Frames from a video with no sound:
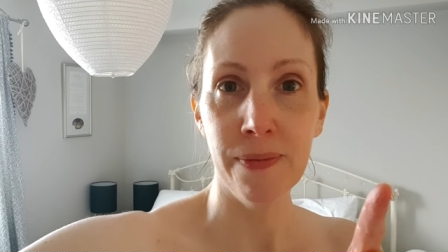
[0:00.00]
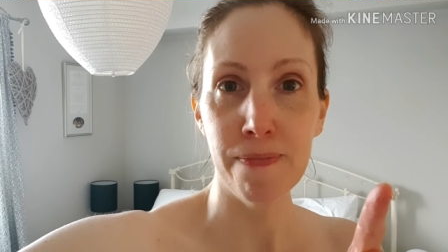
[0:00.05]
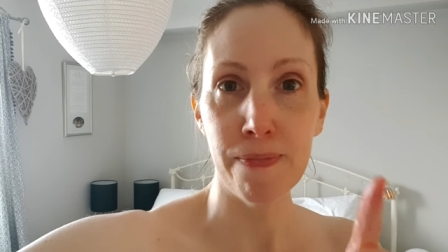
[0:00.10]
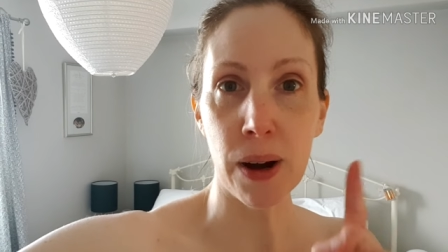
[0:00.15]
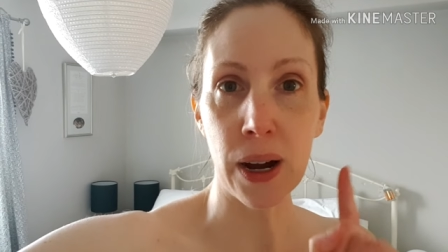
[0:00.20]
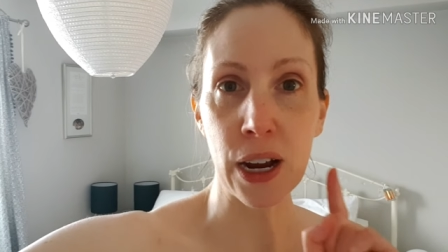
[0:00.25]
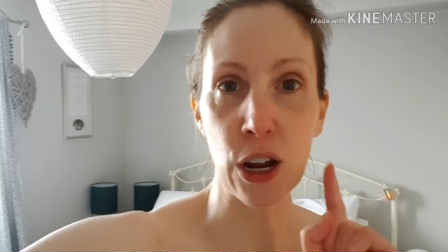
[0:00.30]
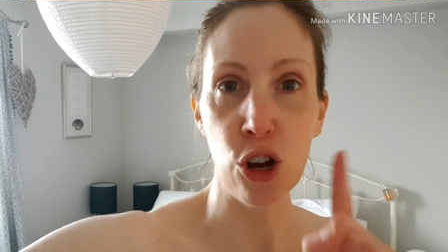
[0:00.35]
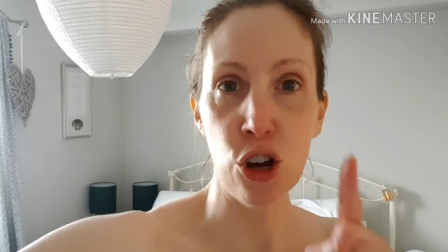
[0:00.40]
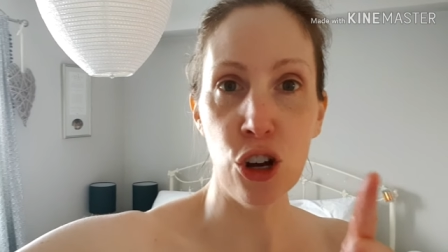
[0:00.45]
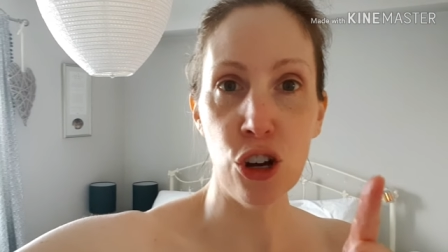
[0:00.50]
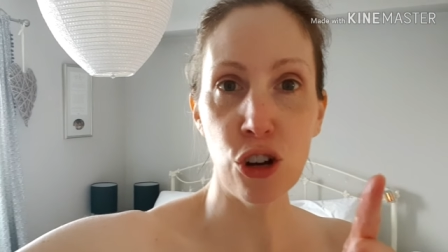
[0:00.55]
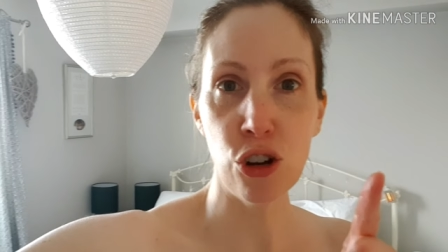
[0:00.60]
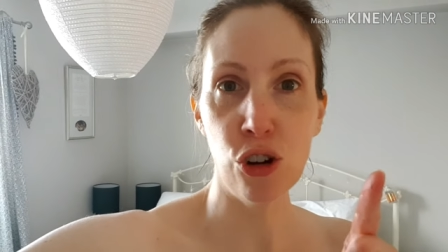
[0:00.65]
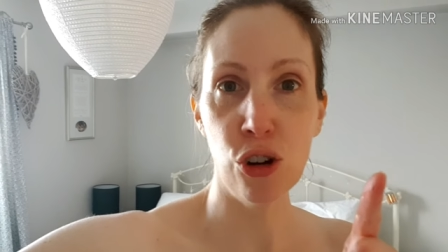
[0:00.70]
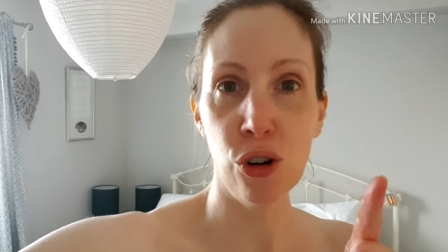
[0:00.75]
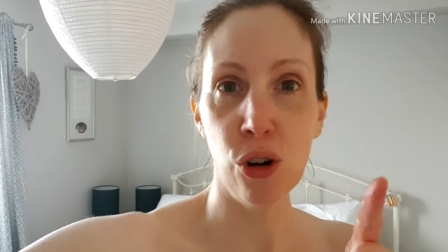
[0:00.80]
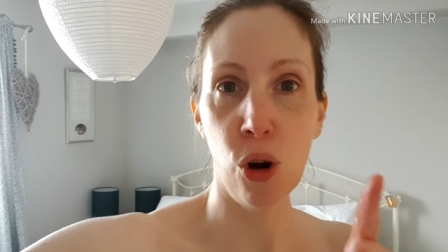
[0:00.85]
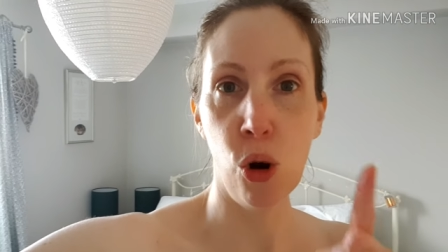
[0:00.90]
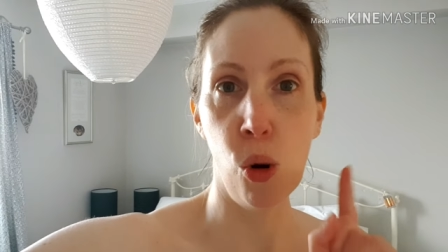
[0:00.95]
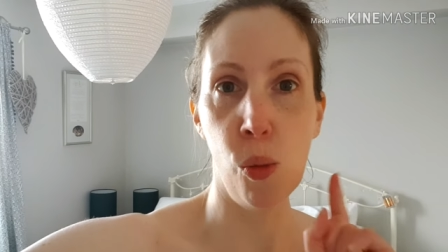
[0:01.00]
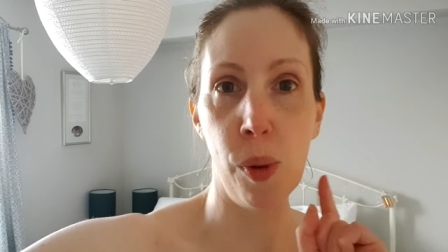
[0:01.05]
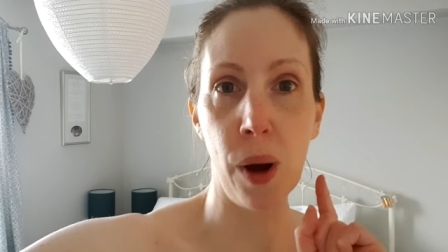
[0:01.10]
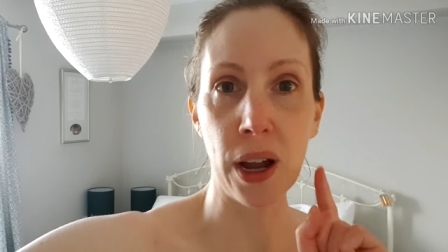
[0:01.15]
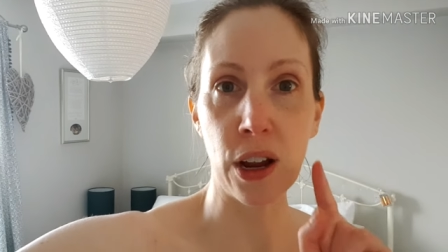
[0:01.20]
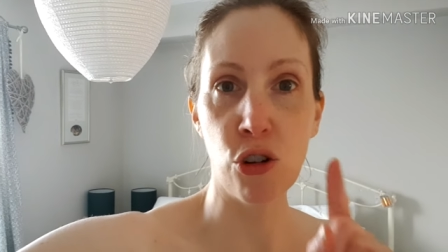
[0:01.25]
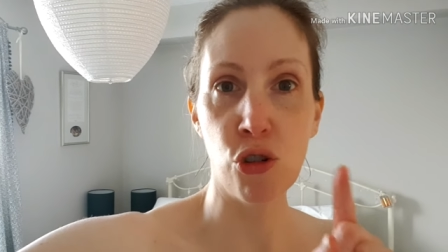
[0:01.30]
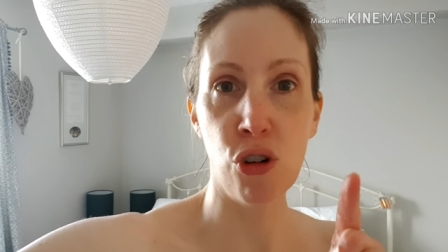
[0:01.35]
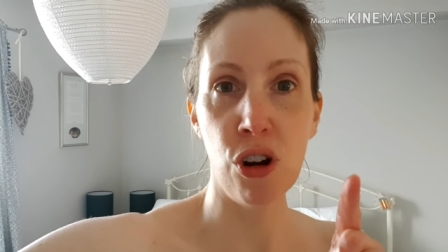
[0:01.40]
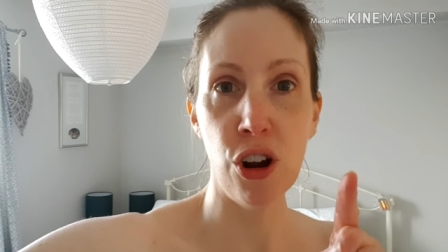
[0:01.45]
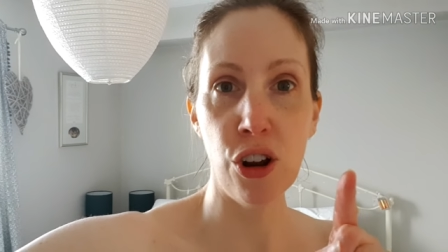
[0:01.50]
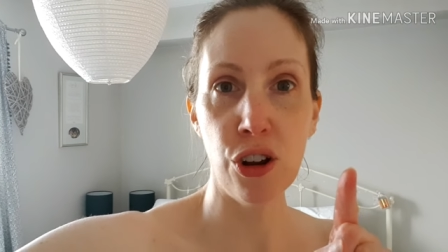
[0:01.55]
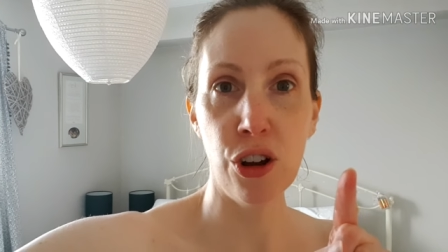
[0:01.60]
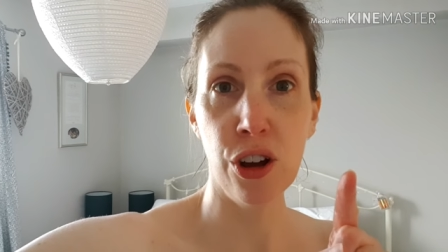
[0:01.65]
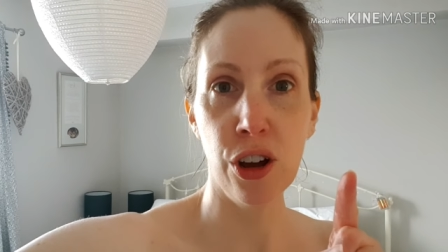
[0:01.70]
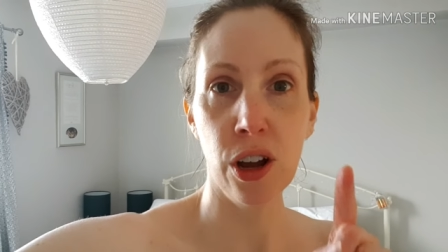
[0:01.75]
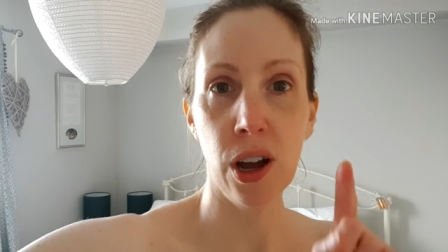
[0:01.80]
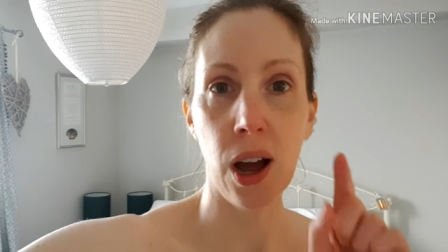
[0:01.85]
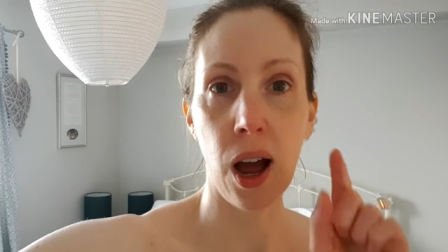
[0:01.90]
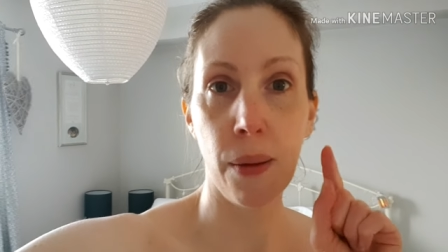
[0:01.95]
by hook or by
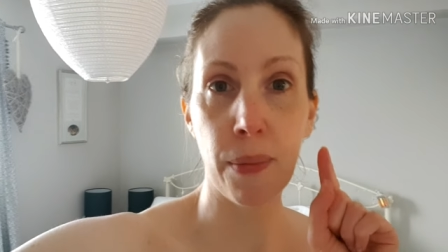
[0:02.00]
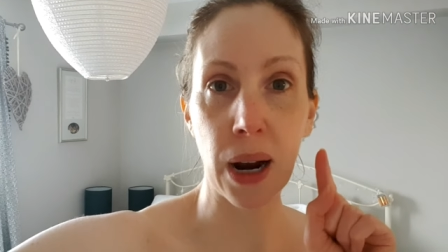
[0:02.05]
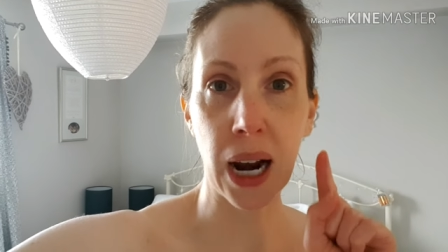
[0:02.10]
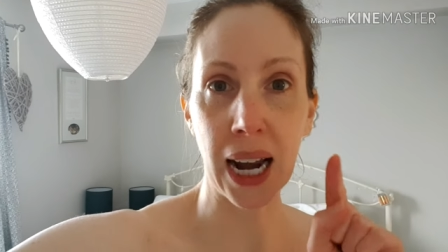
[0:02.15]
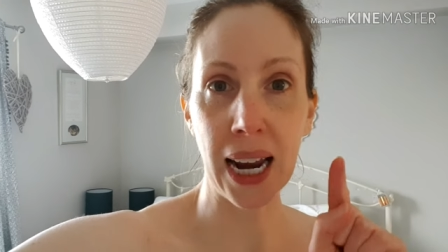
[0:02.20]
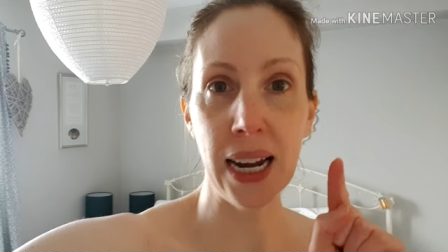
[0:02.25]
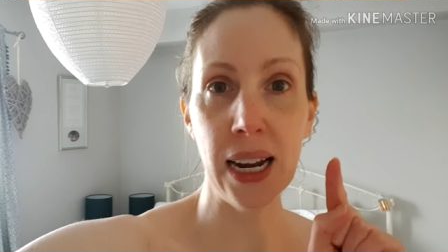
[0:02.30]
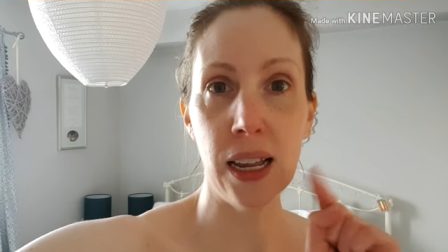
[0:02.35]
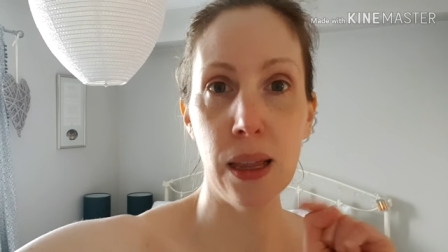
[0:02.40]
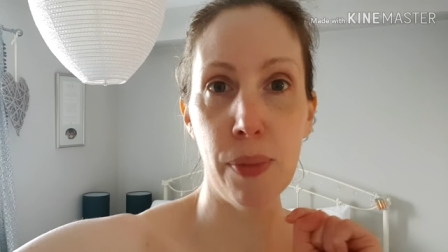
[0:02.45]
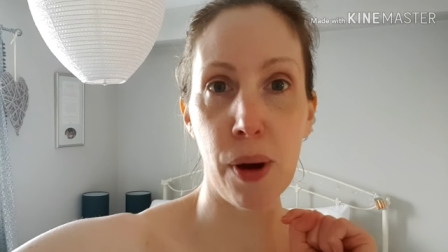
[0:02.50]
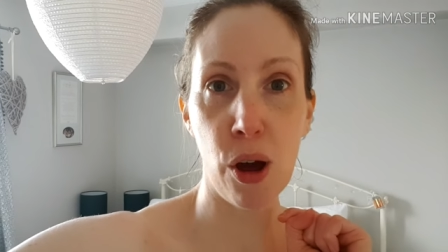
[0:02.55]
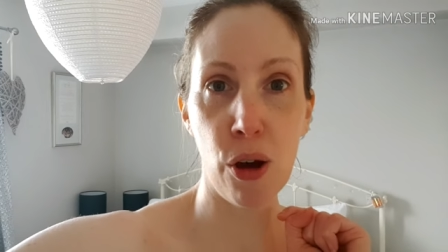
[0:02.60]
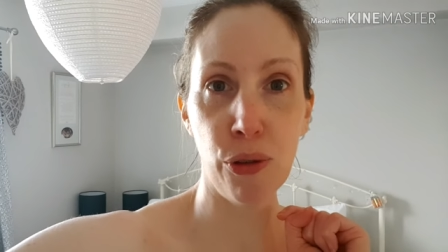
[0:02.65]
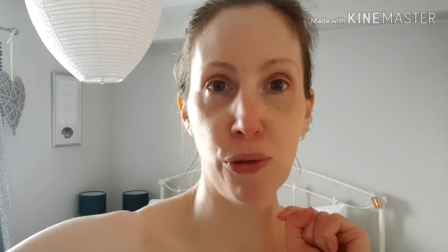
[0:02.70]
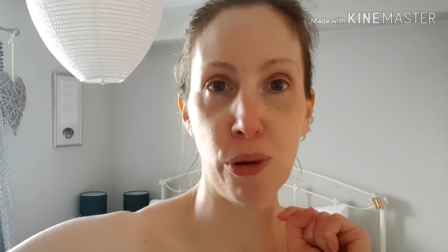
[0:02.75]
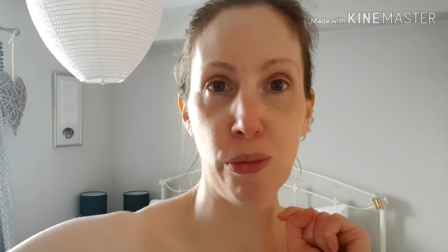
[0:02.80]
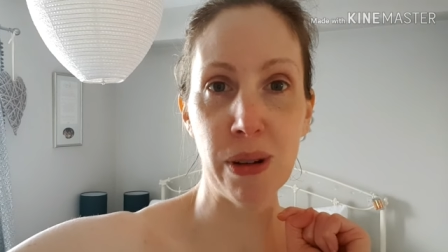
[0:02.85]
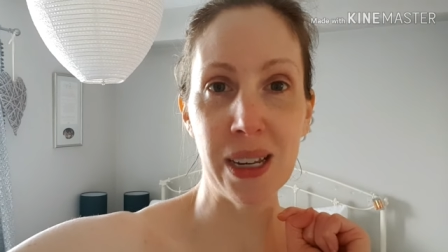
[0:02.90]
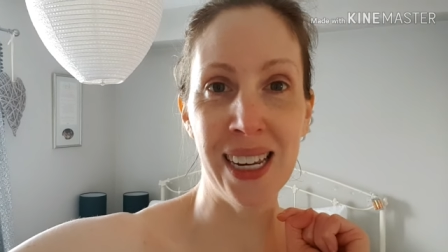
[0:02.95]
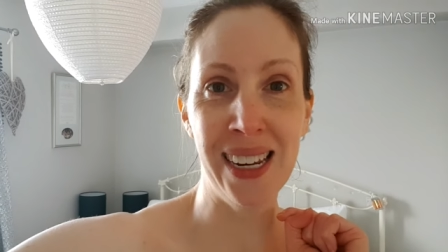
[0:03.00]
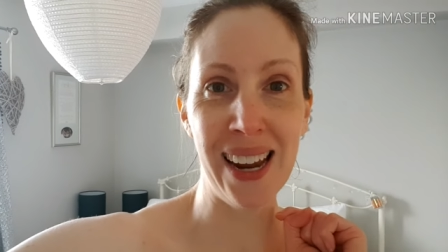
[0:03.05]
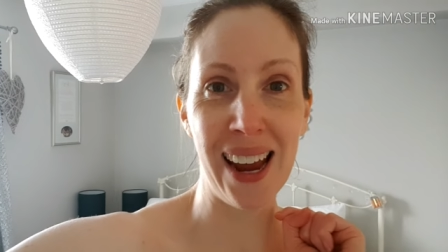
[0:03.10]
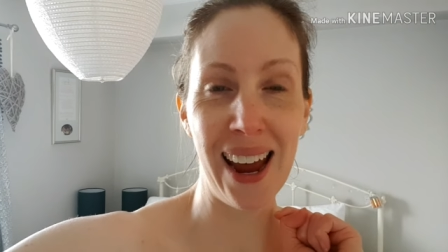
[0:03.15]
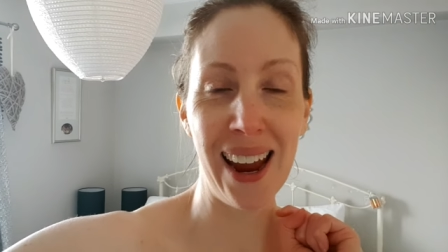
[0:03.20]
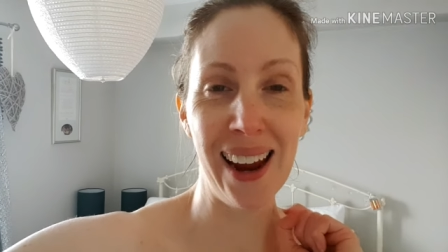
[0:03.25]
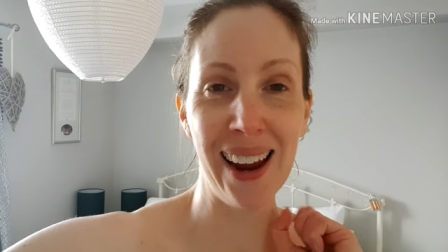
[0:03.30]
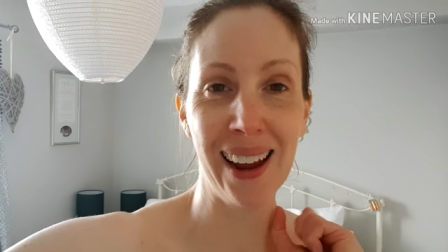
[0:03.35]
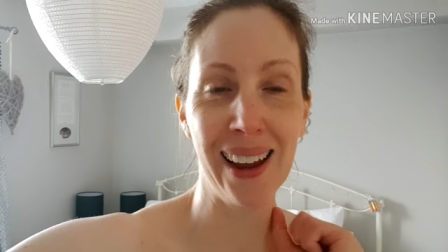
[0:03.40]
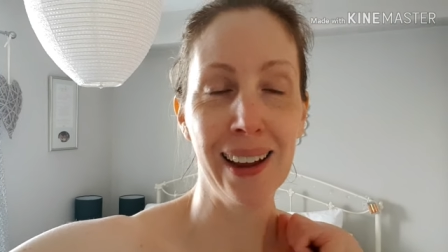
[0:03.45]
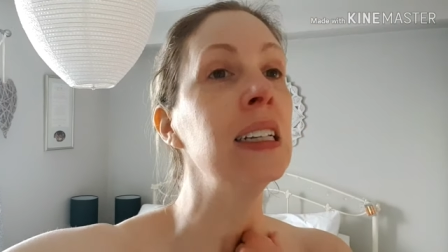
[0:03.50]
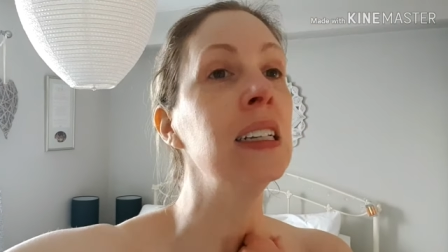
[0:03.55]
crook. I'm cleaning the bathroom today.